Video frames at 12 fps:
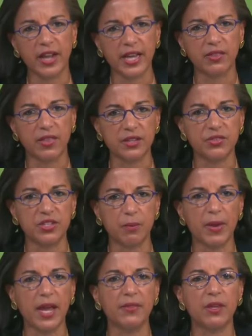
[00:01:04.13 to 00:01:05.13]
like this
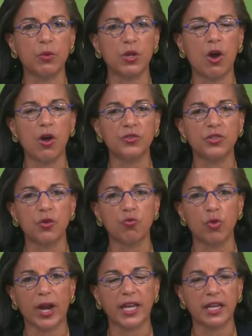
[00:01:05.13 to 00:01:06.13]
demand that we also
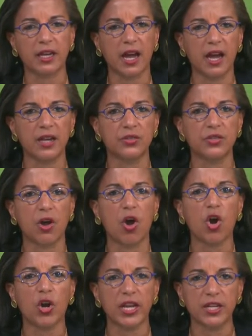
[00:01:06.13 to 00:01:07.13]
recognize
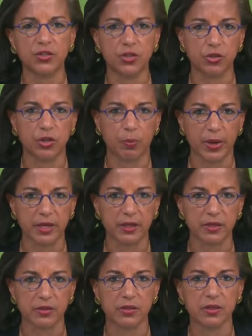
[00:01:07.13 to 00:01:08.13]
our
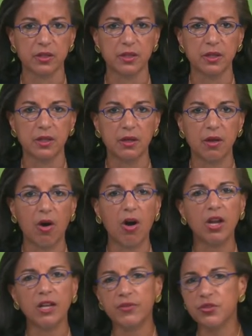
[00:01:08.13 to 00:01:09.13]
interdependence.
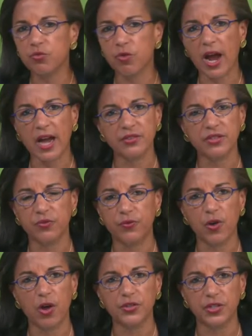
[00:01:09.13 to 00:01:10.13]
All of us rise and
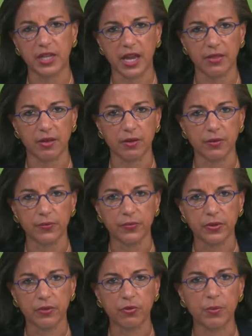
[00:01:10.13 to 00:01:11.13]
fall together,
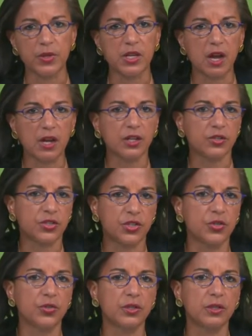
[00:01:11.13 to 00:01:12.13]
from the youngest
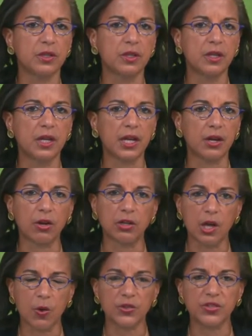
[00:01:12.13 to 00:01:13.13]
student in our
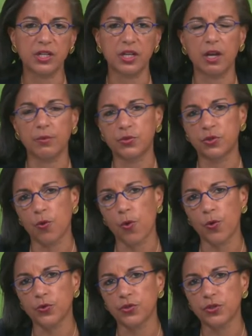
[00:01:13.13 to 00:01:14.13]
lowest income
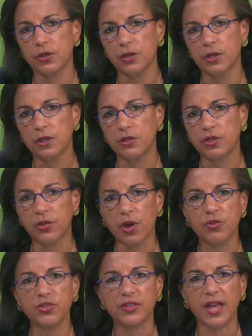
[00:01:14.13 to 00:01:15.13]
schools to
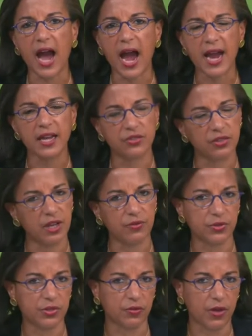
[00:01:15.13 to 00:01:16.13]
those at the highest
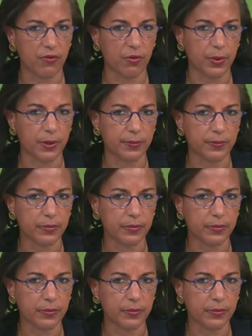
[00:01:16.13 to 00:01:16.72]
levels of government.